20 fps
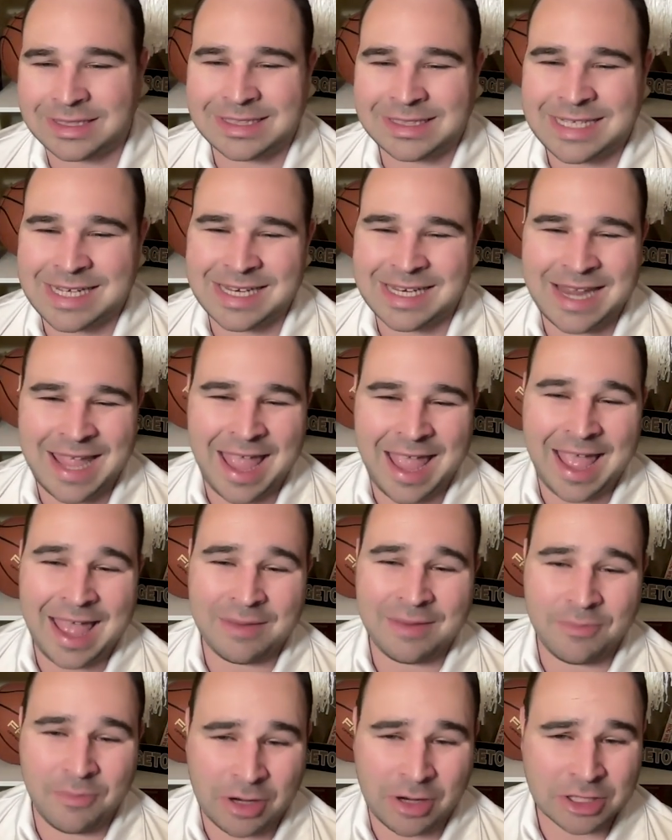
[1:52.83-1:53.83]
didn't
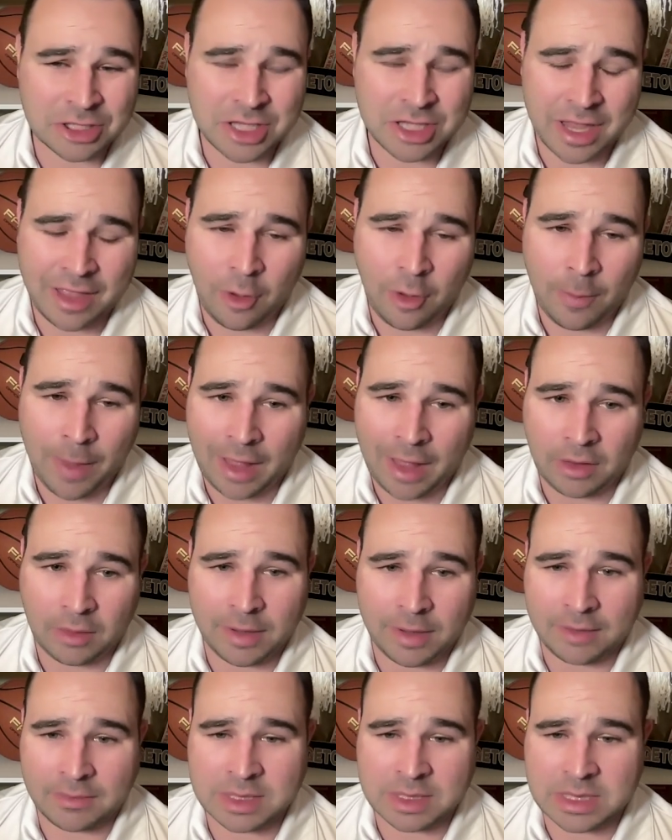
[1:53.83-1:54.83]
add much to help
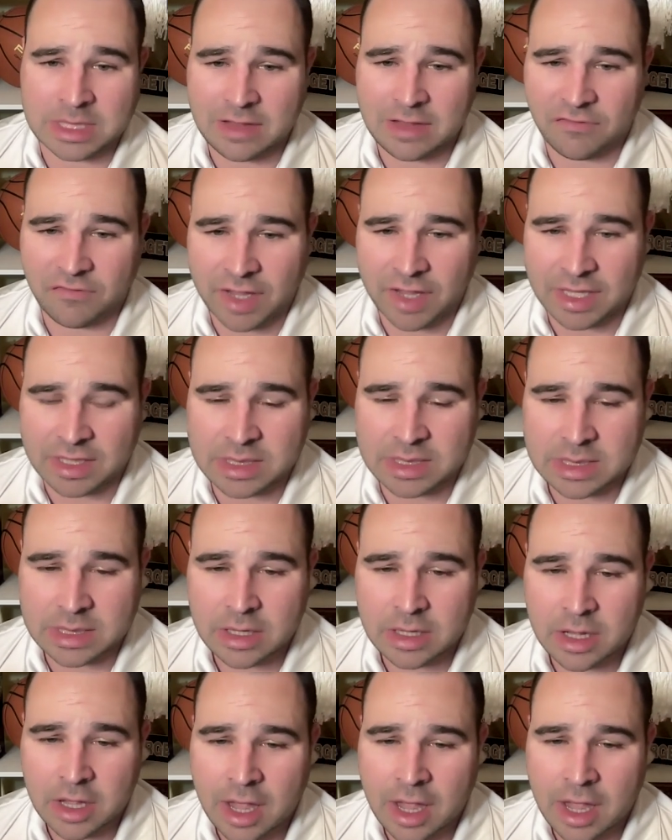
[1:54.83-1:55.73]
Alabama's defense.